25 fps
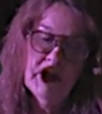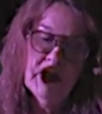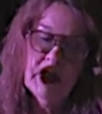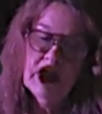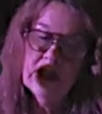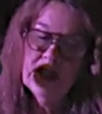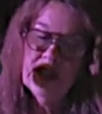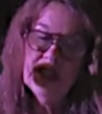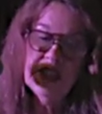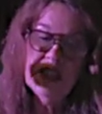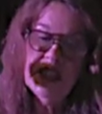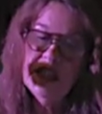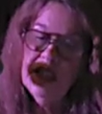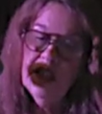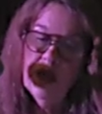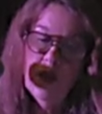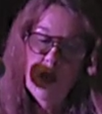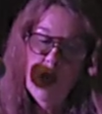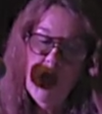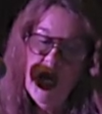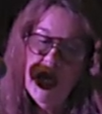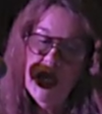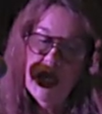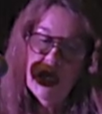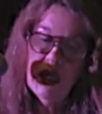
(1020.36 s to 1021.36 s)
A sea
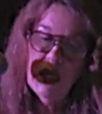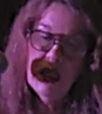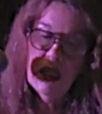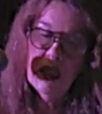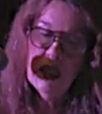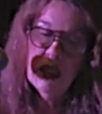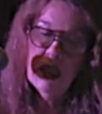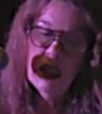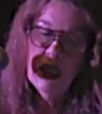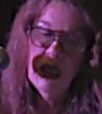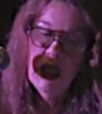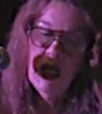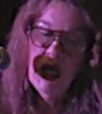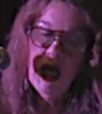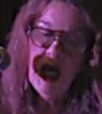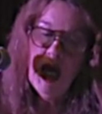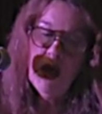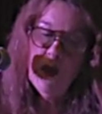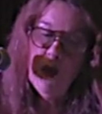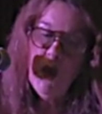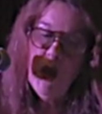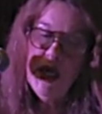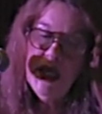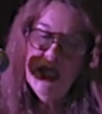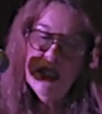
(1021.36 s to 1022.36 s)
away,
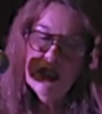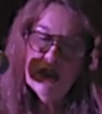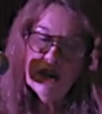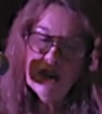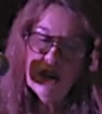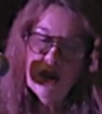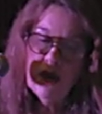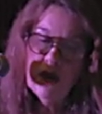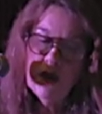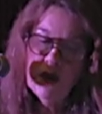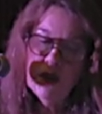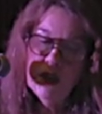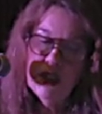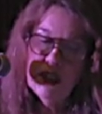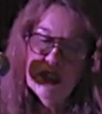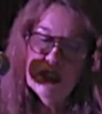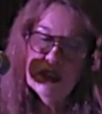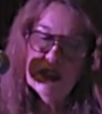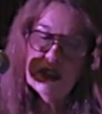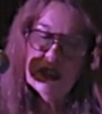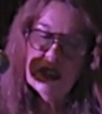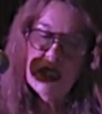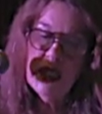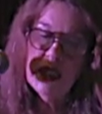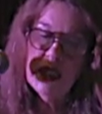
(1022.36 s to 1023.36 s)
I wait on this